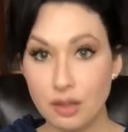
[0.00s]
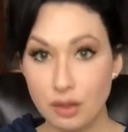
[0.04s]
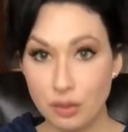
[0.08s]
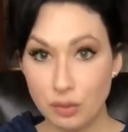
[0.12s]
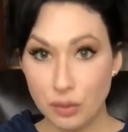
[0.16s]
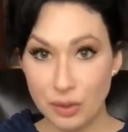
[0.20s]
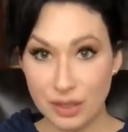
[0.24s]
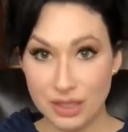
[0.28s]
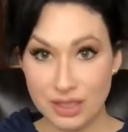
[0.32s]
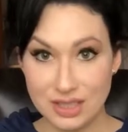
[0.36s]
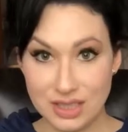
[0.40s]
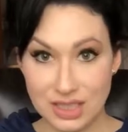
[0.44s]

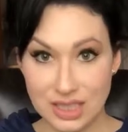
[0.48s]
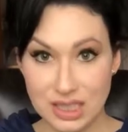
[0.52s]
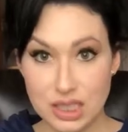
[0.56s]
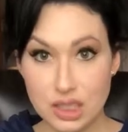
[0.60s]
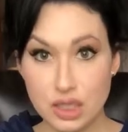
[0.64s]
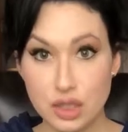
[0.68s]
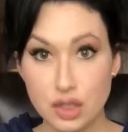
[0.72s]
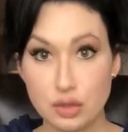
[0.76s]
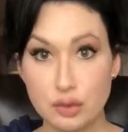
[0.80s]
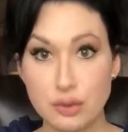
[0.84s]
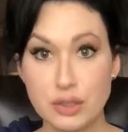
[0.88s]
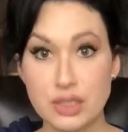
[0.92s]
we
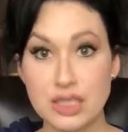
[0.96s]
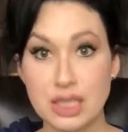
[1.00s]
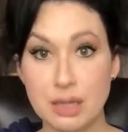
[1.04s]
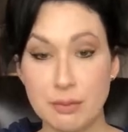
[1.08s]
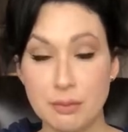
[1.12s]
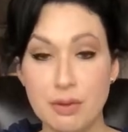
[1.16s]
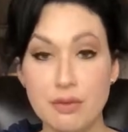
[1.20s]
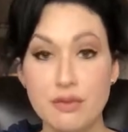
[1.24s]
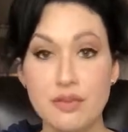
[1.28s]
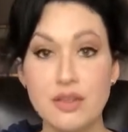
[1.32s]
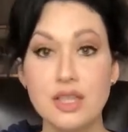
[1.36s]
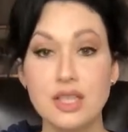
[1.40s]
did do
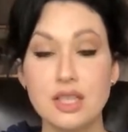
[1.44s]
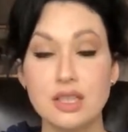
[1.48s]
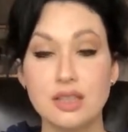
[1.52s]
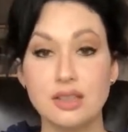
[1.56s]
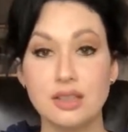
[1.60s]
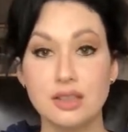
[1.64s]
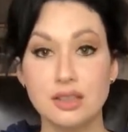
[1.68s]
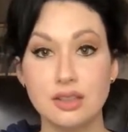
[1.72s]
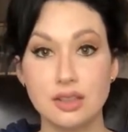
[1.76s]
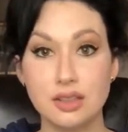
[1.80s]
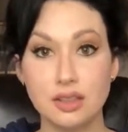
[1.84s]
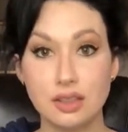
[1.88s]
some of it
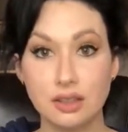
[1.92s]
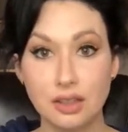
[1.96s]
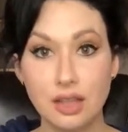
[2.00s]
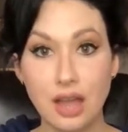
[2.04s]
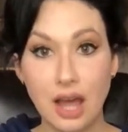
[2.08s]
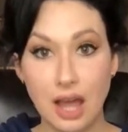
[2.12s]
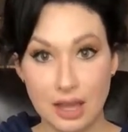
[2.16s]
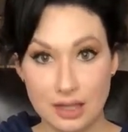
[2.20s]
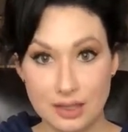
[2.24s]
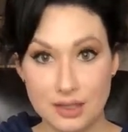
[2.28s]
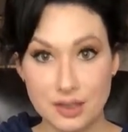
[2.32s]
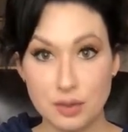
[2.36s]

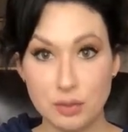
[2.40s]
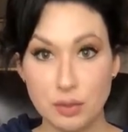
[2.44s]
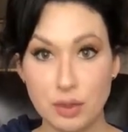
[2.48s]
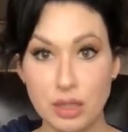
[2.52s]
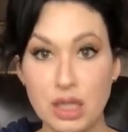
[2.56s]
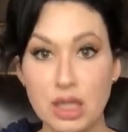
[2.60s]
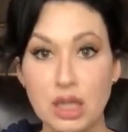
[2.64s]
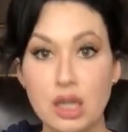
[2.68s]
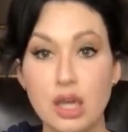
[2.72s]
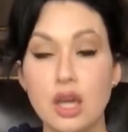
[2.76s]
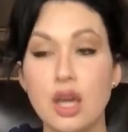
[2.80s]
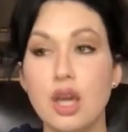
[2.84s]
last
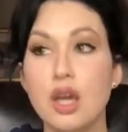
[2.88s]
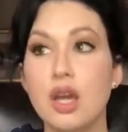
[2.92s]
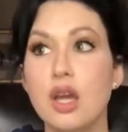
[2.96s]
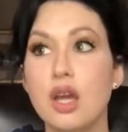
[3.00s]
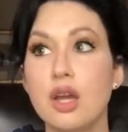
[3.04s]
week,